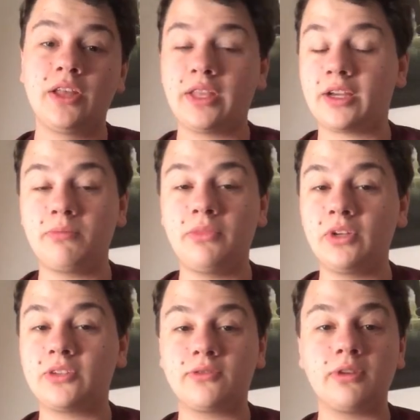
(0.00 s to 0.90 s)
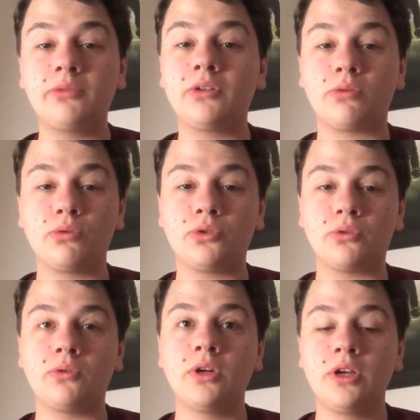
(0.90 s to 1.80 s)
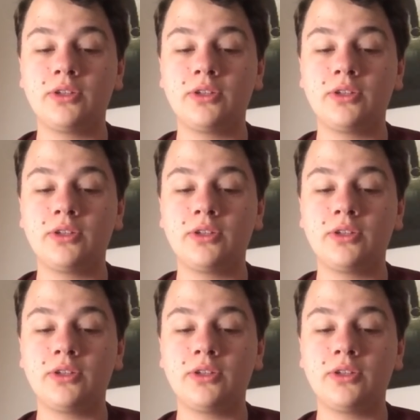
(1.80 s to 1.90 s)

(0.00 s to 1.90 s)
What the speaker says: that could have been extremely crucial